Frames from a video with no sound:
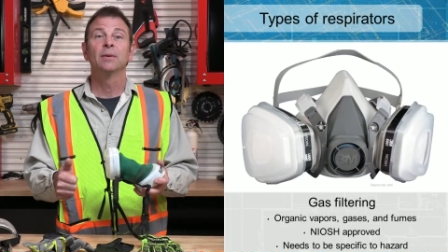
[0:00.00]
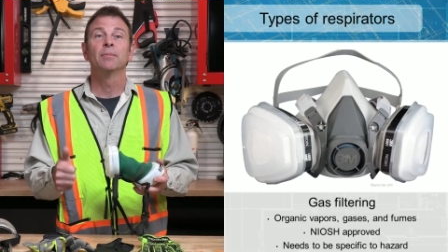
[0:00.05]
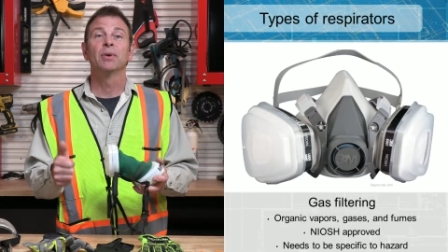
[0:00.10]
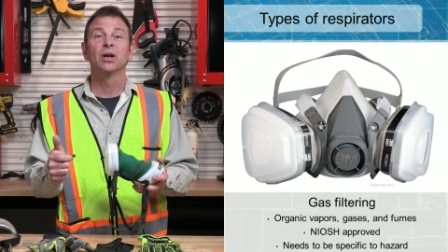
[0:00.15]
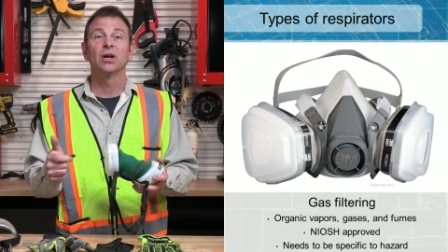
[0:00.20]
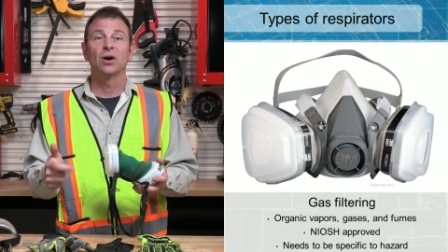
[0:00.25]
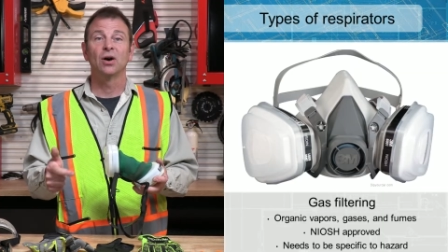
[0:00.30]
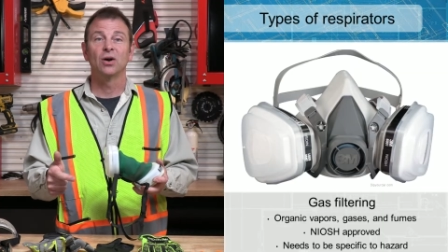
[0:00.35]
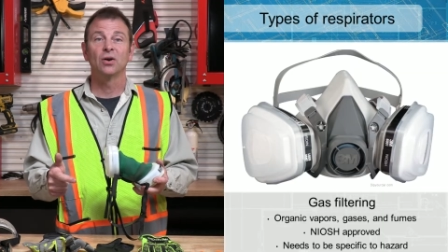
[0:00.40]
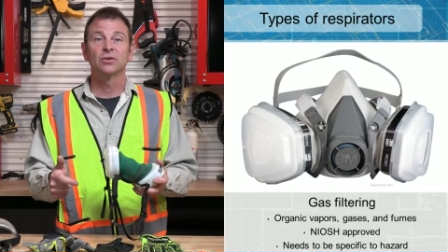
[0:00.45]

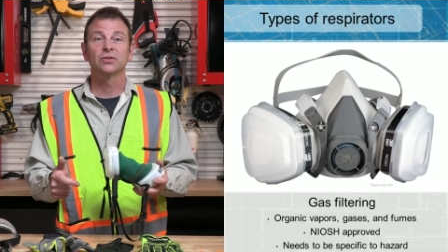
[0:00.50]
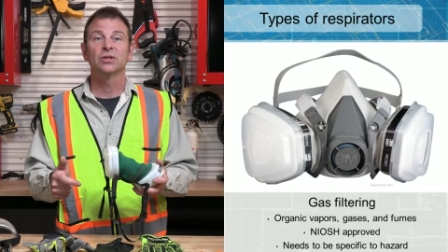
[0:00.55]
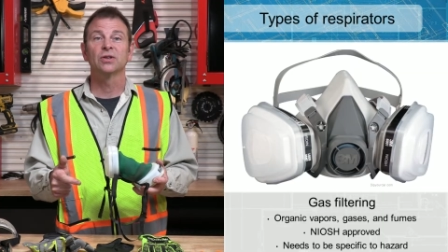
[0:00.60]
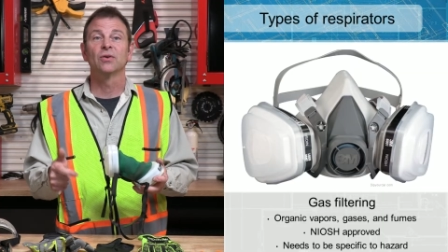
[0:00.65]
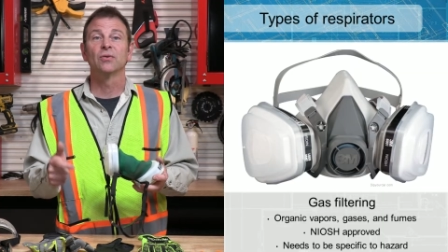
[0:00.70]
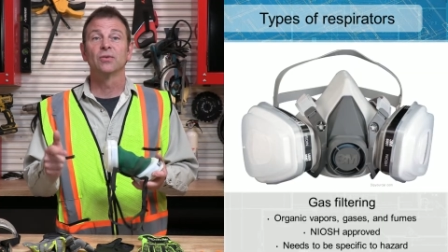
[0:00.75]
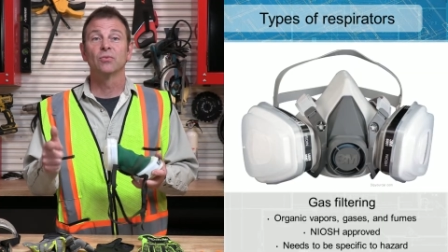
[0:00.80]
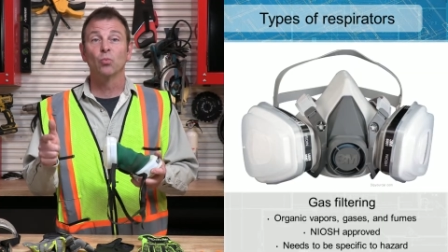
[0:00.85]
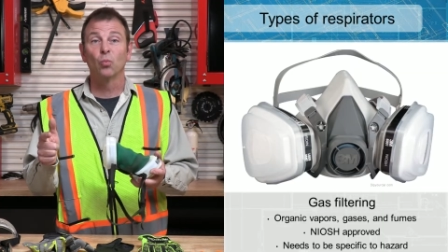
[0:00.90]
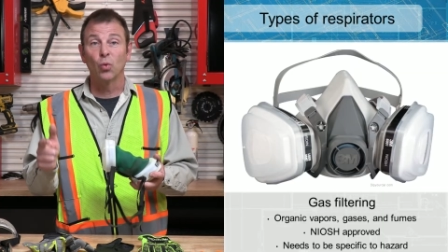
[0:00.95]
but
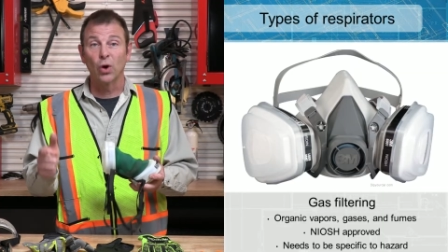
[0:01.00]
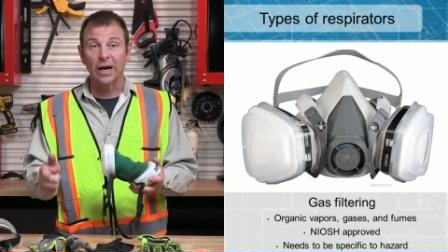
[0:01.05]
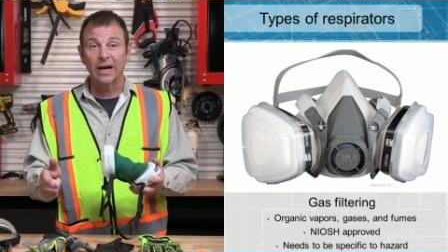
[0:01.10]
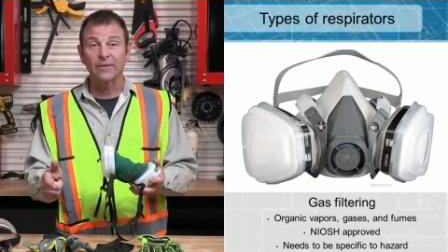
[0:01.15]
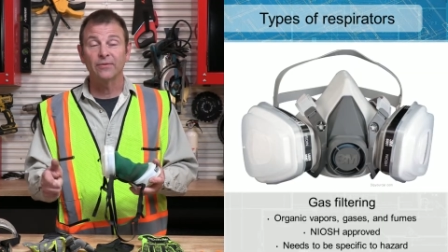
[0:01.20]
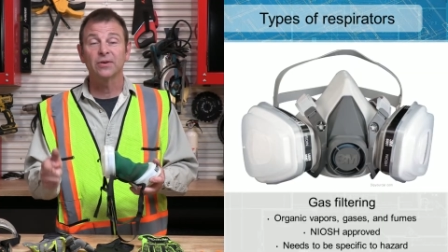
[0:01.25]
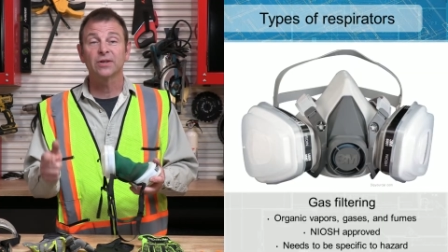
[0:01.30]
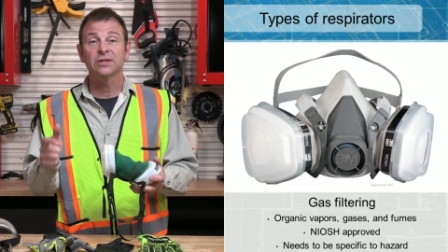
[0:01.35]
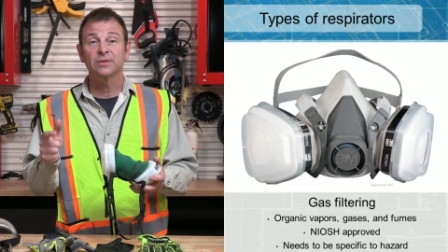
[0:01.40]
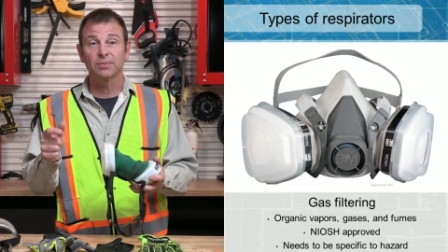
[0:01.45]
also
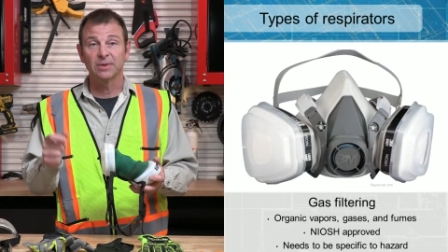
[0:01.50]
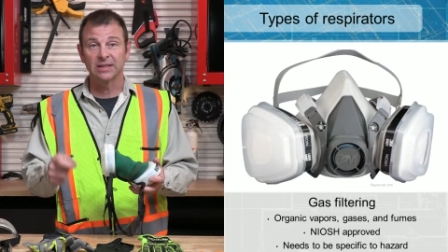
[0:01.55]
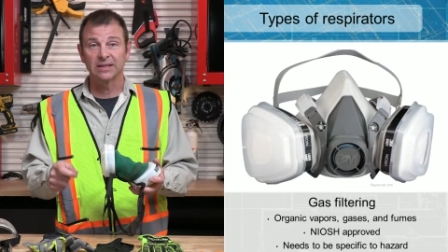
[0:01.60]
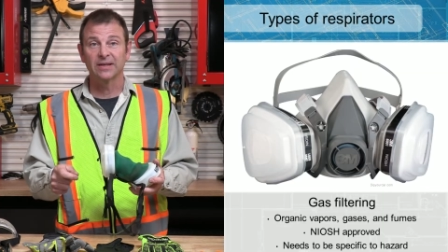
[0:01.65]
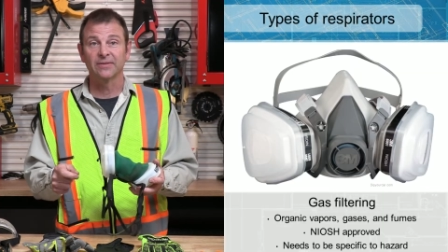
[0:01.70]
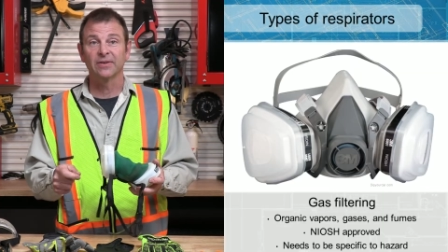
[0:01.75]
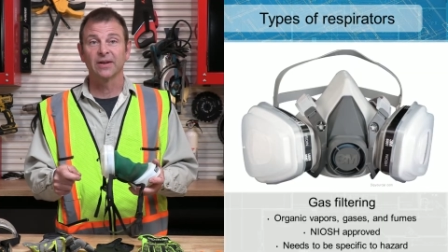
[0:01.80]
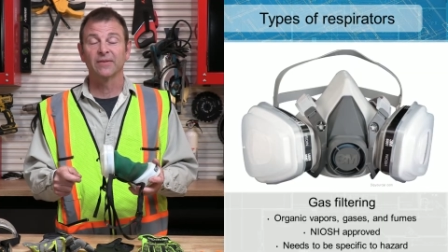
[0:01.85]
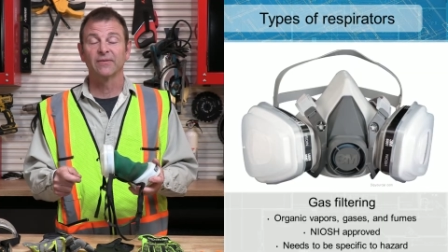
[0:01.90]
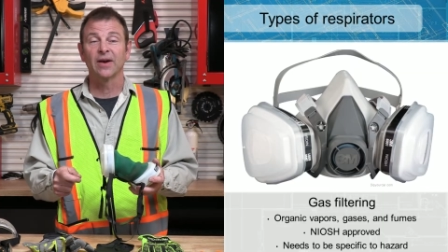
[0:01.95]
whatever
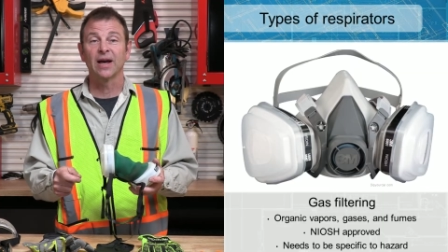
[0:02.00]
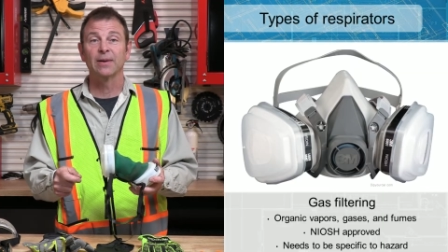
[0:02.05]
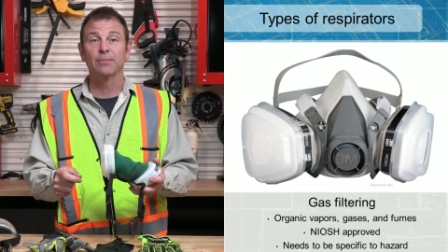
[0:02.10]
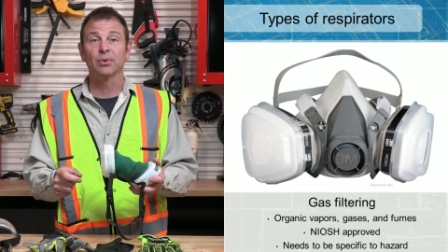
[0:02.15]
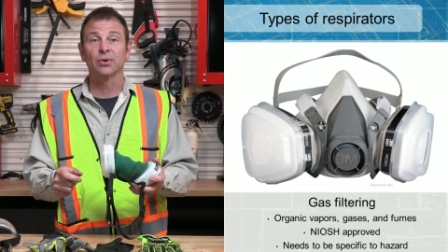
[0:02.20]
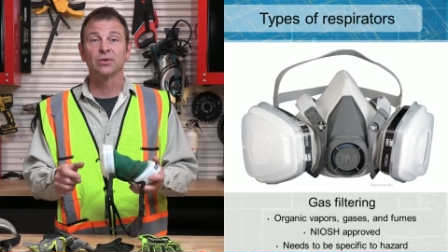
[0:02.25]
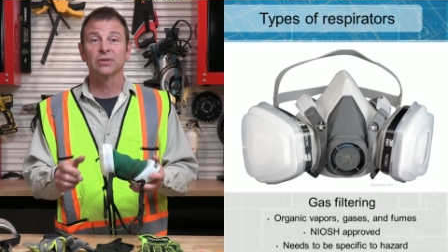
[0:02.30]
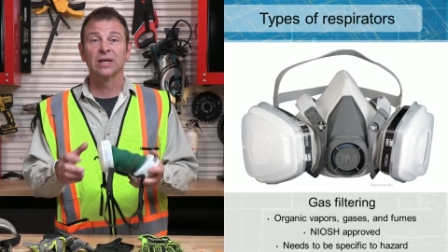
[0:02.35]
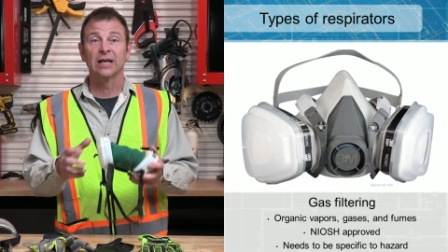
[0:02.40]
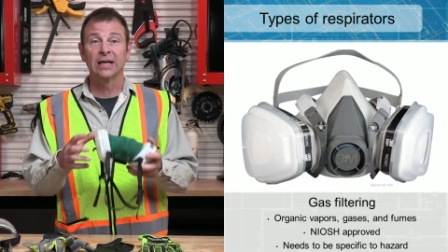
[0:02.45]
specific
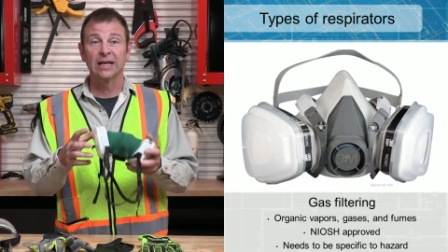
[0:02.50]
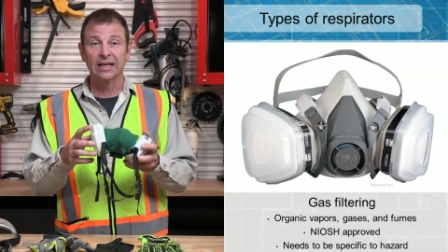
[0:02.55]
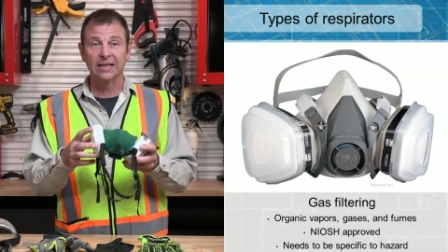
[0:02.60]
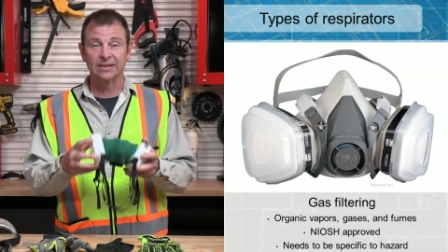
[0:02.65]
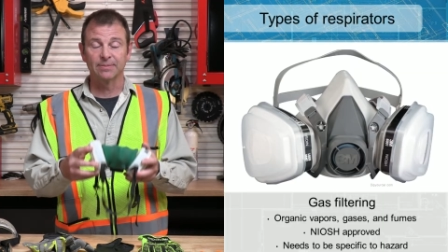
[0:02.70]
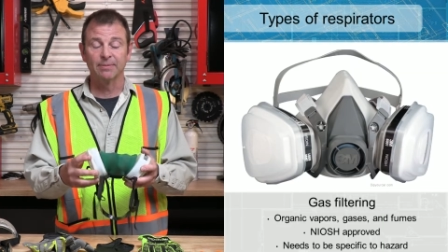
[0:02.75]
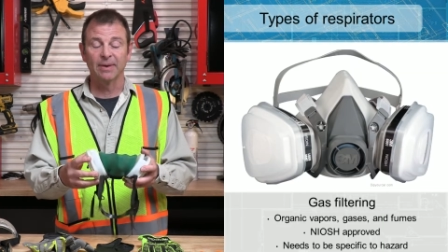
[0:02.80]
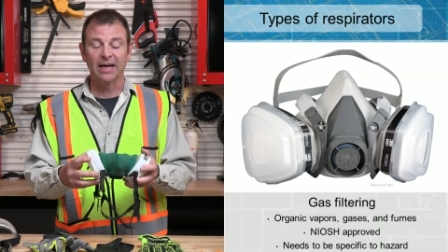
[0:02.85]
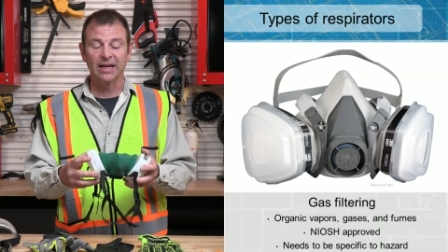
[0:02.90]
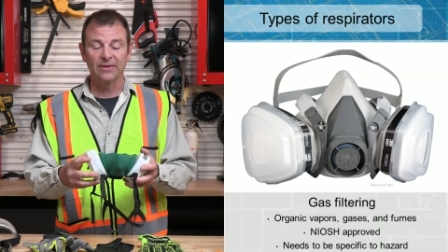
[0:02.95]
vapors
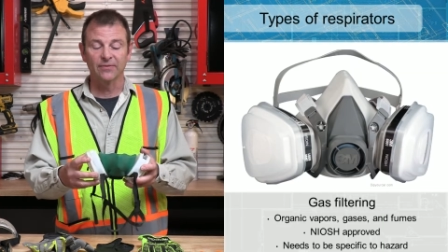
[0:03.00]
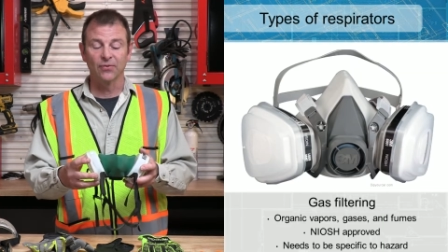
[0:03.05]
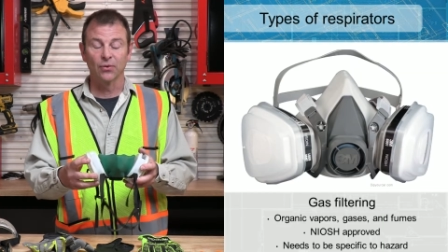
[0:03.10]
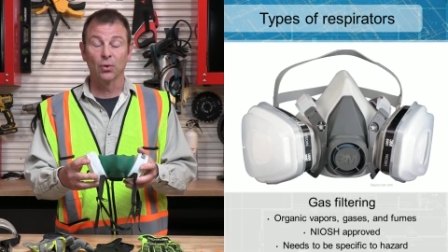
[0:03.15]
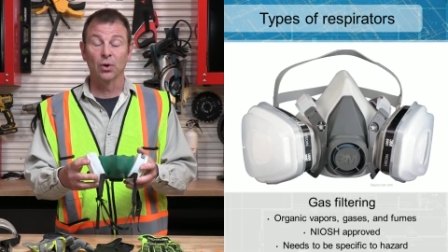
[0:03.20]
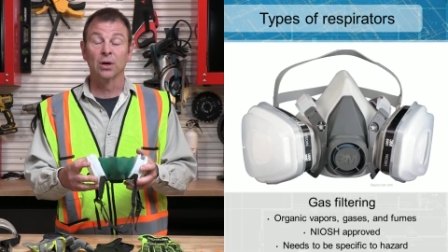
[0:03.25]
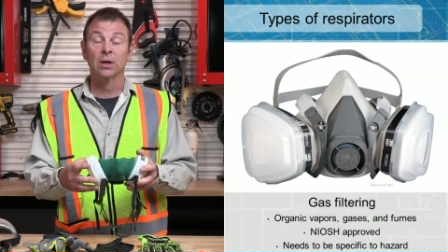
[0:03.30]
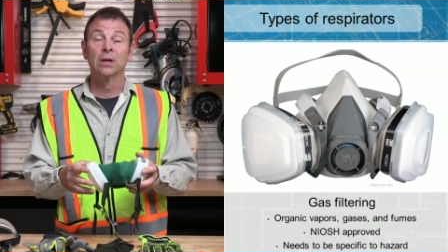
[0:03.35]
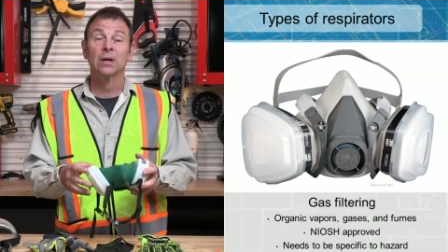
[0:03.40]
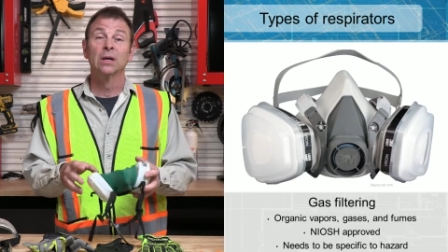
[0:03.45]
it's made
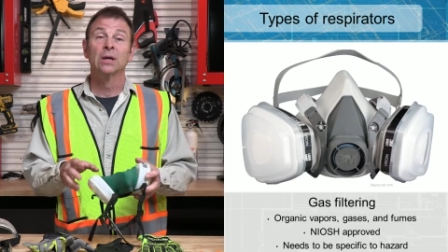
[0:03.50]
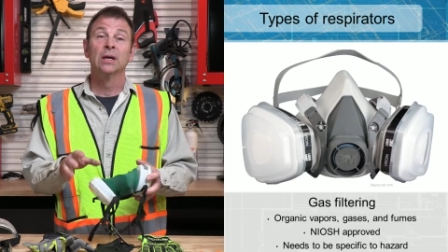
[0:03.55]
for.